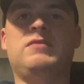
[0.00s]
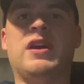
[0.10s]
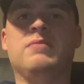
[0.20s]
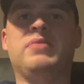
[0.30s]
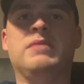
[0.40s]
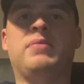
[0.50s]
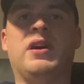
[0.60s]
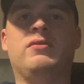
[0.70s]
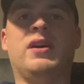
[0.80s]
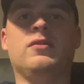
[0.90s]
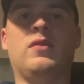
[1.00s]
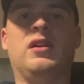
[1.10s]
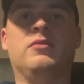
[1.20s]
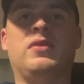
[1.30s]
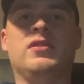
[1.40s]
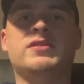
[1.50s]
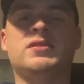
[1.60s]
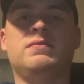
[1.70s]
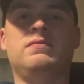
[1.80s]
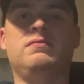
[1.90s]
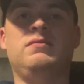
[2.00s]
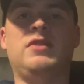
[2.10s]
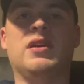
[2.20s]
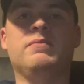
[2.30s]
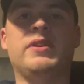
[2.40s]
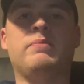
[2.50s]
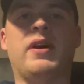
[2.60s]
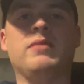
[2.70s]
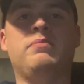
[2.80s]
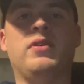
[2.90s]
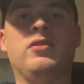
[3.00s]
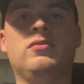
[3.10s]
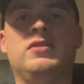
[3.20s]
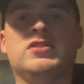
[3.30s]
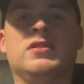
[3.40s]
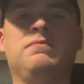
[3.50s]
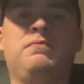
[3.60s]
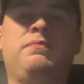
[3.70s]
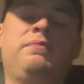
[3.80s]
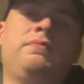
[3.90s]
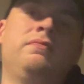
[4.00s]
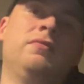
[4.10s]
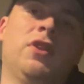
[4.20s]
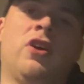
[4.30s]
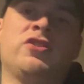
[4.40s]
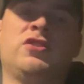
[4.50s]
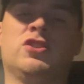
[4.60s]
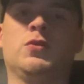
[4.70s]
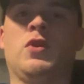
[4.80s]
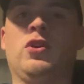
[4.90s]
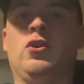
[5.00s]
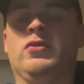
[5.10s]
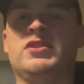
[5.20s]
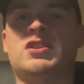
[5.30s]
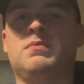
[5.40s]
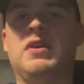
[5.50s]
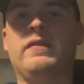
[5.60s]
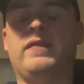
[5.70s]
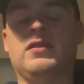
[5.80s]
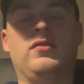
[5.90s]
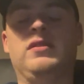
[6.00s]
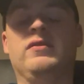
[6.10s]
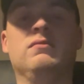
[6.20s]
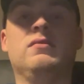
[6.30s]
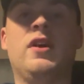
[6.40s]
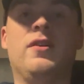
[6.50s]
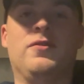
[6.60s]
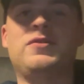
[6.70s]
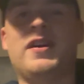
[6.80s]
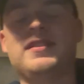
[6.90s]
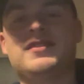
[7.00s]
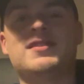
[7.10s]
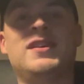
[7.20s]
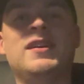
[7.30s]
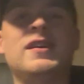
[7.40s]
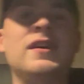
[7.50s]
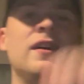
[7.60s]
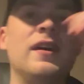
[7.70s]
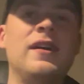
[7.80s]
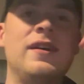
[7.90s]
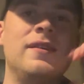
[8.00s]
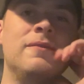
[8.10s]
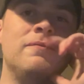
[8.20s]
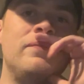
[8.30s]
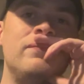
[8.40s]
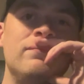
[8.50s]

getting beat by Radu Albot, getting beat by Boo. There's a loss to someone called Smith. I don't even know who that is. Um,